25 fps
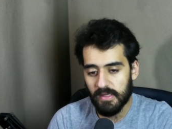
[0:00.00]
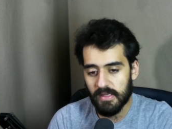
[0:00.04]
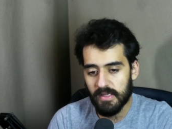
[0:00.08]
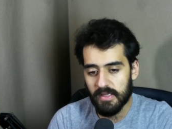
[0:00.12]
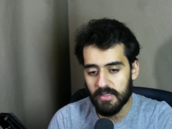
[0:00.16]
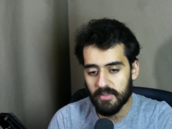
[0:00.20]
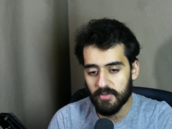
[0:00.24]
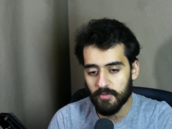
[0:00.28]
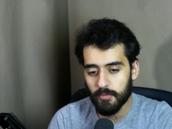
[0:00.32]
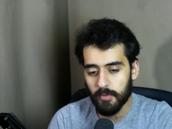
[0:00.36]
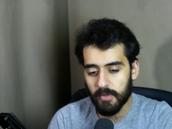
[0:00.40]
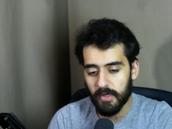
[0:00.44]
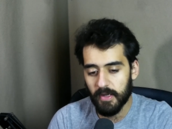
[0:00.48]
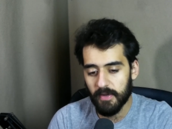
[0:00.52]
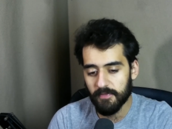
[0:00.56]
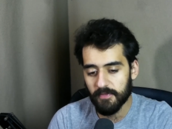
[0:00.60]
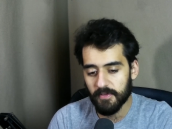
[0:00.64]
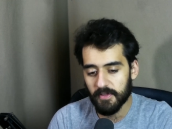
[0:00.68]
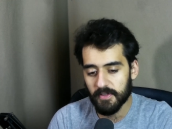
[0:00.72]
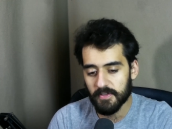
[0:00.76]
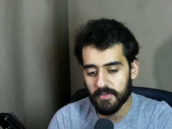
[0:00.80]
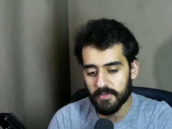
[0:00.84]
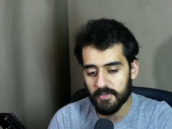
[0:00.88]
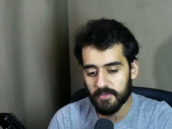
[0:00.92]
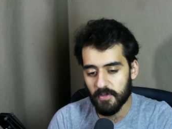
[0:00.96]
is
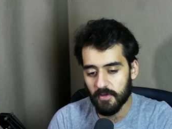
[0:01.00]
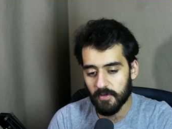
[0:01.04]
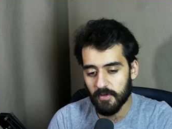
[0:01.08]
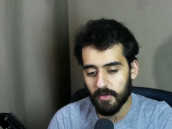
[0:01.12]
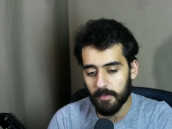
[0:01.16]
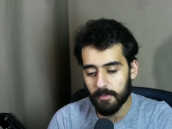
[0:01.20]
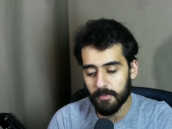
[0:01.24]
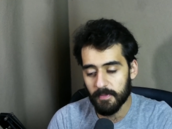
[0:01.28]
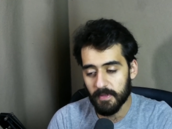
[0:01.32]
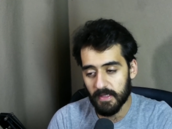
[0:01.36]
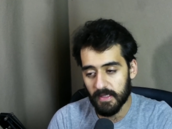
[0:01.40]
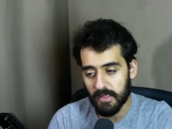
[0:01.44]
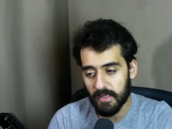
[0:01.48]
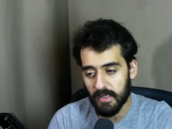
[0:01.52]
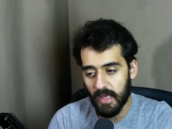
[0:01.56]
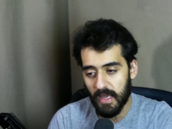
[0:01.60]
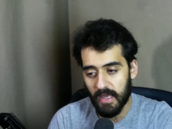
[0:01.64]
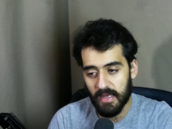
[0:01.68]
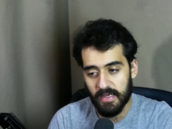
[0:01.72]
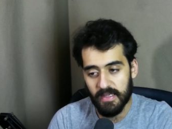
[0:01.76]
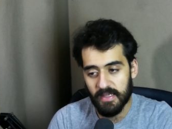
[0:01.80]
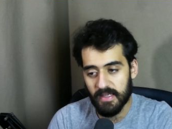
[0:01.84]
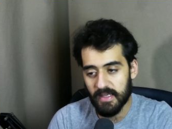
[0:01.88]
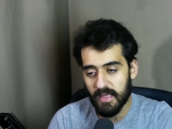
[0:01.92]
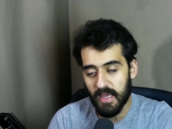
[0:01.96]
whenever I start up the
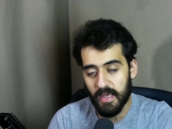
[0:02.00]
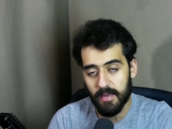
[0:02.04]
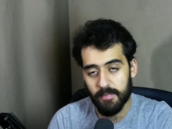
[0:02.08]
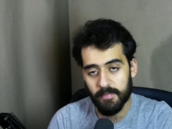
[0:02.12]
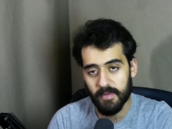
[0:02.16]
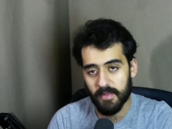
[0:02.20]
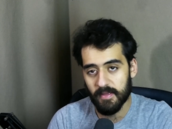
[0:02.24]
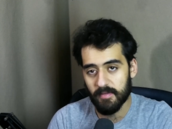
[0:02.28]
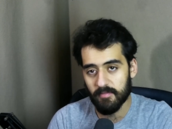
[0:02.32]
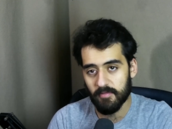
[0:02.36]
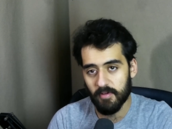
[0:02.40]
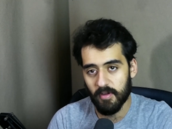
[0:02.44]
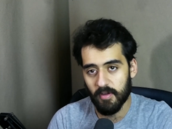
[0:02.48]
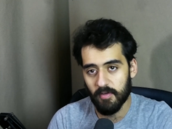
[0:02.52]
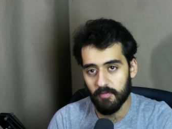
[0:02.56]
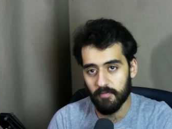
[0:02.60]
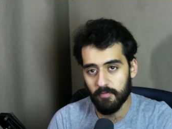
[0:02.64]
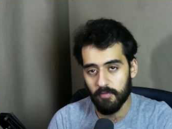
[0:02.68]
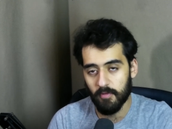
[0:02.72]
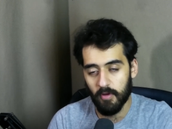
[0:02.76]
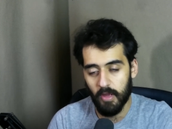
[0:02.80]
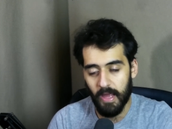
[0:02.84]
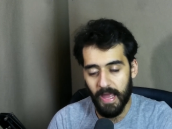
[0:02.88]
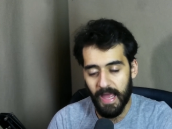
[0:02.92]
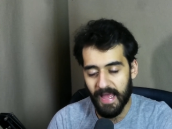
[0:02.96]
any game
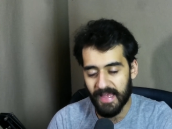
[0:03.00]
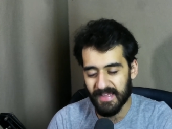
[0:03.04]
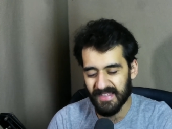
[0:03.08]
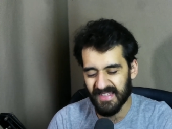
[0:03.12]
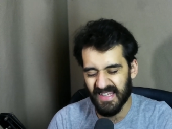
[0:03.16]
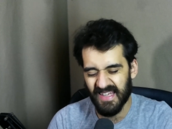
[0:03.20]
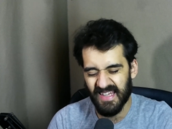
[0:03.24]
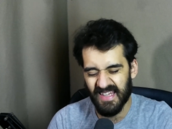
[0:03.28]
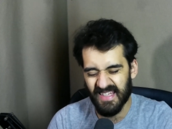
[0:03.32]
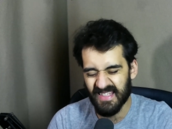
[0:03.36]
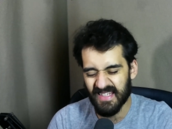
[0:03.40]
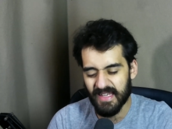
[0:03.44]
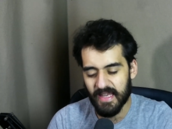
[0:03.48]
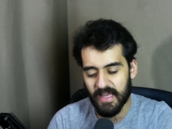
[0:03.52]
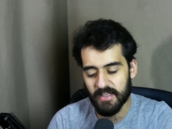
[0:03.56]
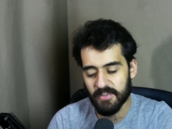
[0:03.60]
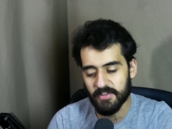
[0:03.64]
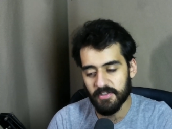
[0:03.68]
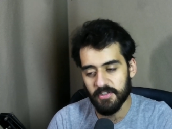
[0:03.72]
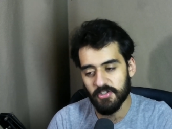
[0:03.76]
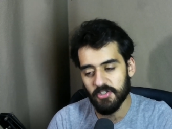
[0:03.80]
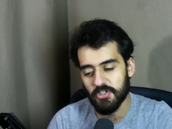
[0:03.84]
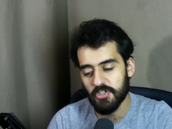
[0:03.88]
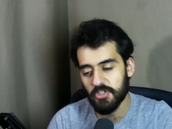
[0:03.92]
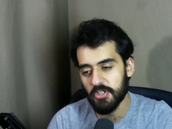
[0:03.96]
that has easy
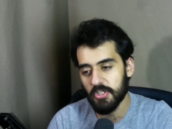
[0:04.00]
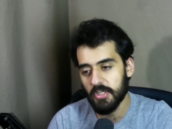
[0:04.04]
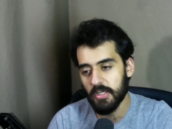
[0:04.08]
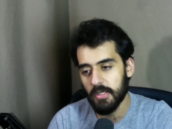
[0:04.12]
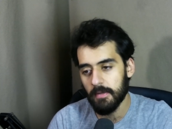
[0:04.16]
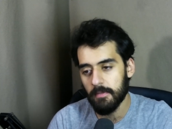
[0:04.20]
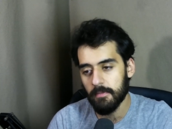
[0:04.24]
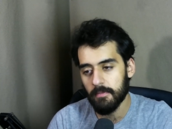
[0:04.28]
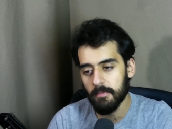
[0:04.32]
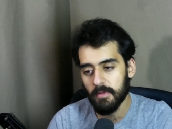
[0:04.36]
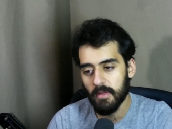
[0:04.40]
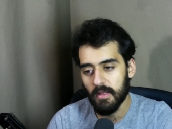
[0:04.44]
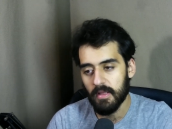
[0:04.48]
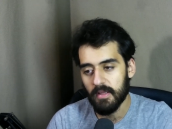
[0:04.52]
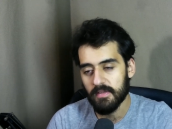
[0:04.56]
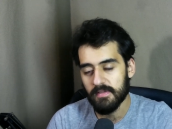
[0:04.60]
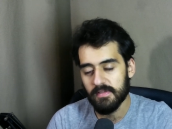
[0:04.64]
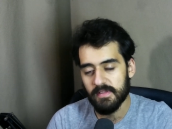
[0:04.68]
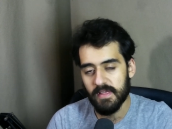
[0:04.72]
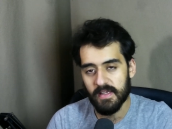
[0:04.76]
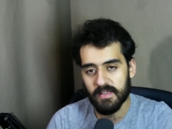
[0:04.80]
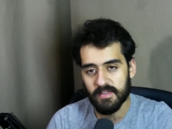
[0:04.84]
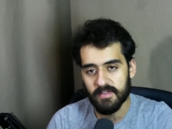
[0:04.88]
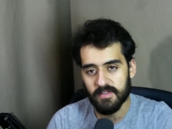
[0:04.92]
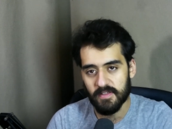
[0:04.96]
anti-cheat,
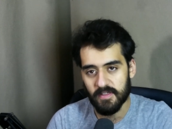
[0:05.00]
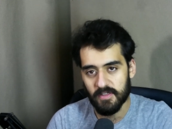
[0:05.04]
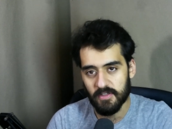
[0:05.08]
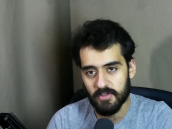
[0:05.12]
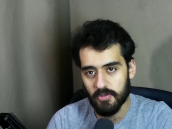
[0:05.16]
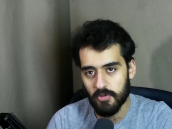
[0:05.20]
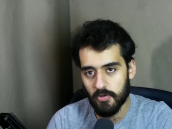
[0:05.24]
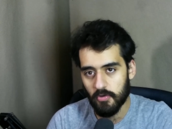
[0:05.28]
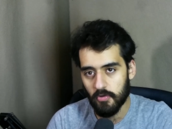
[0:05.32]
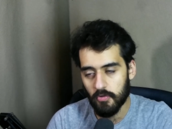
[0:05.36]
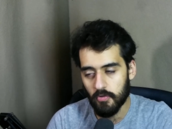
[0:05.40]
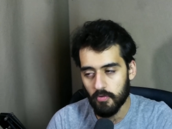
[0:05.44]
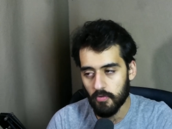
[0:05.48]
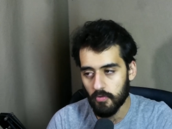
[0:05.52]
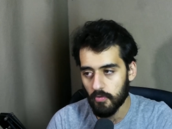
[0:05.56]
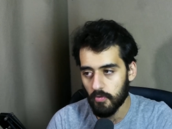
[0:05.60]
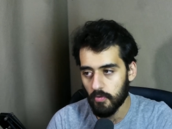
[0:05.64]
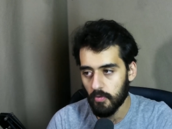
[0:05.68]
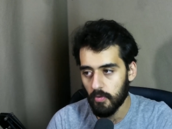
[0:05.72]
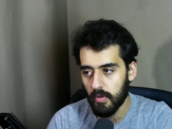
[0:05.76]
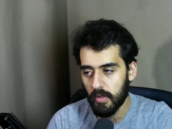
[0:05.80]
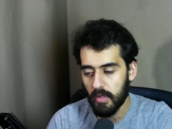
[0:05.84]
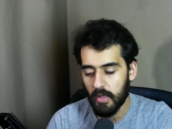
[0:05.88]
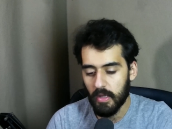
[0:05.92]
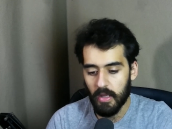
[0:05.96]
Destiny
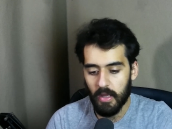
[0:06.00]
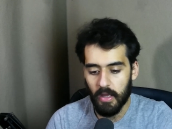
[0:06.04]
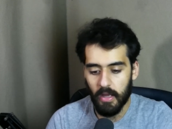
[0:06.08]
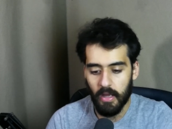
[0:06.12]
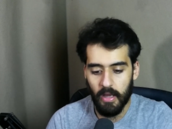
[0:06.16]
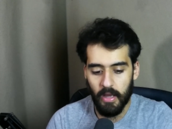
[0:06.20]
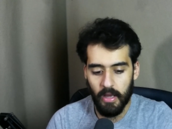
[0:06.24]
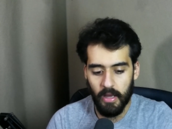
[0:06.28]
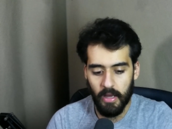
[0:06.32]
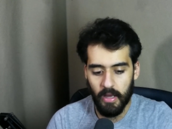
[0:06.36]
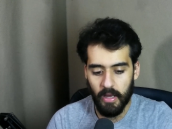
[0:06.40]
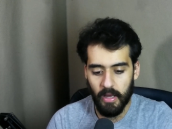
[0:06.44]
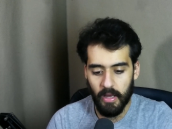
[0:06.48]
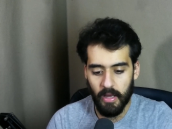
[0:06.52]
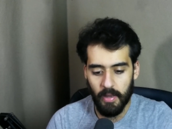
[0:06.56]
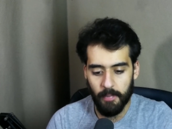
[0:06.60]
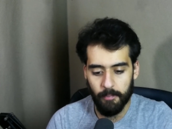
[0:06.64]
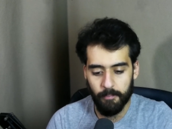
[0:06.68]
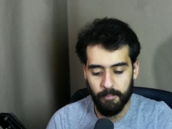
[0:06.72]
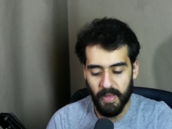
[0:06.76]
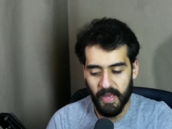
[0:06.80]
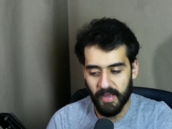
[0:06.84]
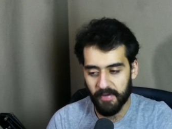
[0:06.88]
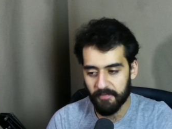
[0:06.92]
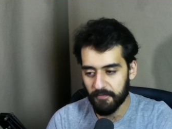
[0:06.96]
2, uh,
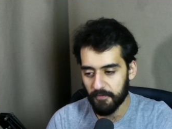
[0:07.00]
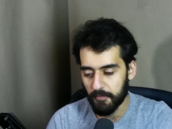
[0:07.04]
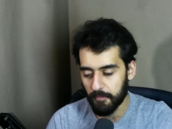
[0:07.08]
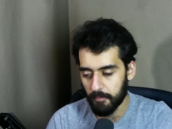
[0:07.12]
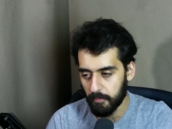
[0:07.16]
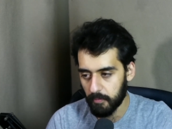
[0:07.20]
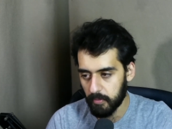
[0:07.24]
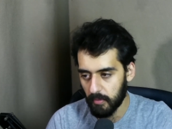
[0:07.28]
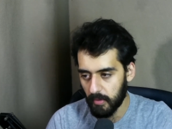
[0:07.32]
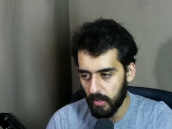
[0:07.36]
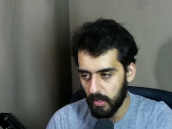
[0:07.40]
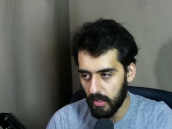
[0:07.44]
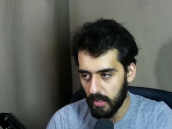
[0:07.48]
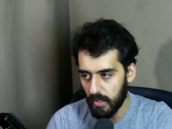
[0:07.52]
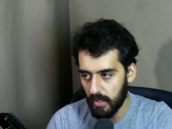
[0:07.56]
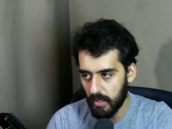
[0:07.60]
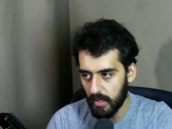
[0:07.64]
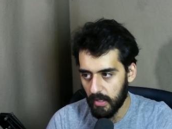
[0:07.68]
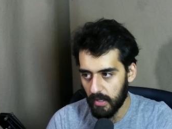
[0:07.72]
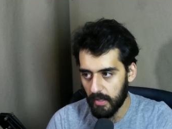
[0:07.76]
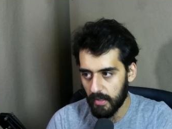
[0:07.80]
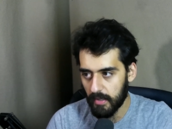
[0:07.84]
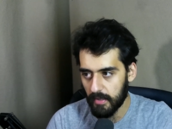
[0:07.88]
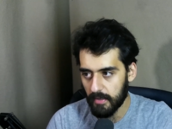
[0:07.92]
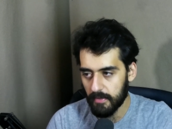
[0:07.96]
Back 4
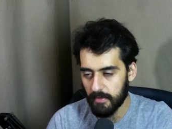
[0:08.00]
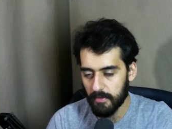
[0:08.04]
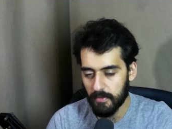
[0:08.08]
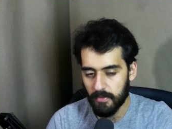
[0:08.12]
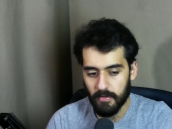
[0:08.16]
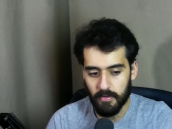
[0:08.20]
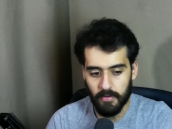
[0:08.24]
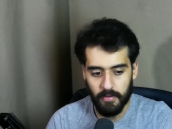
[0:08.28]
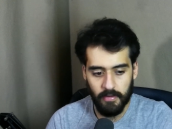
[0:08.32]
Blood,